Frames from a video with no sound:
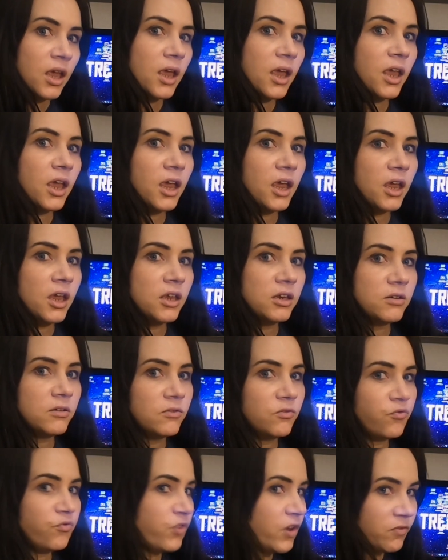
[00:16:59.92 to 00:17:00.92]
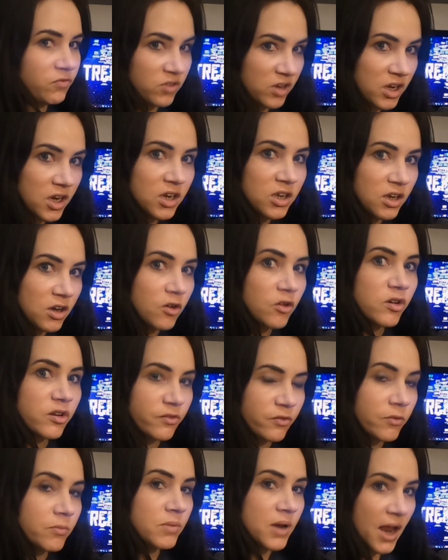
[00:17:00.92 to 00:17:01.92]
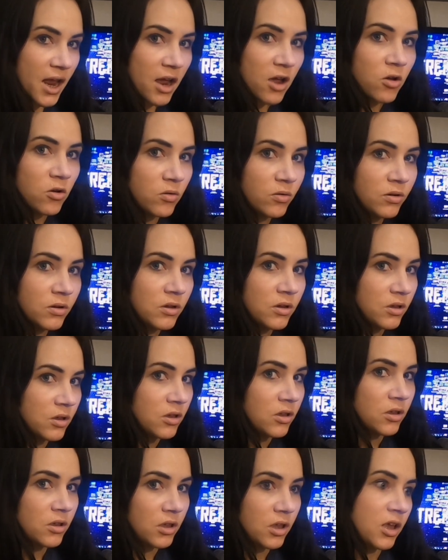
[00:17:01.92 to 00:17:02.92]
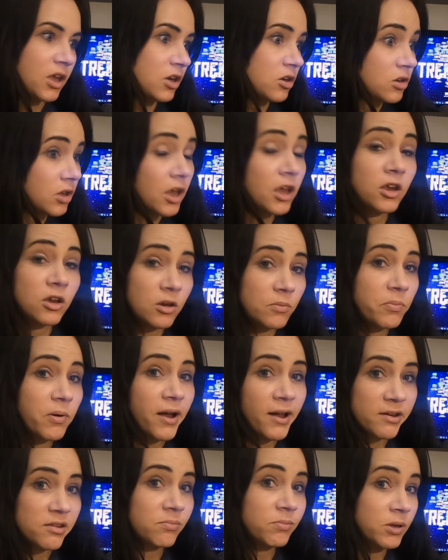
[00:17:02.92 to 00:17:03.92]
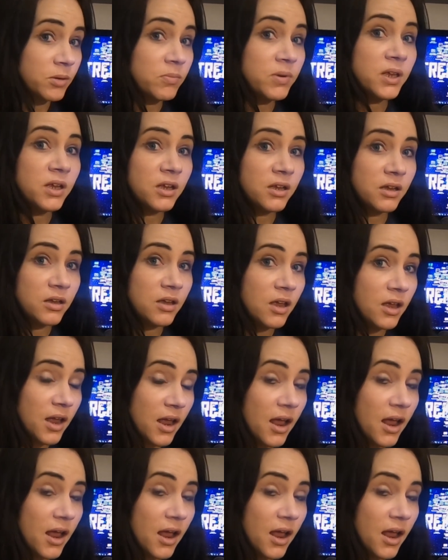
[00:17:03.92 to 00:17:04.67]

And 15 years from now, it, it could possibly be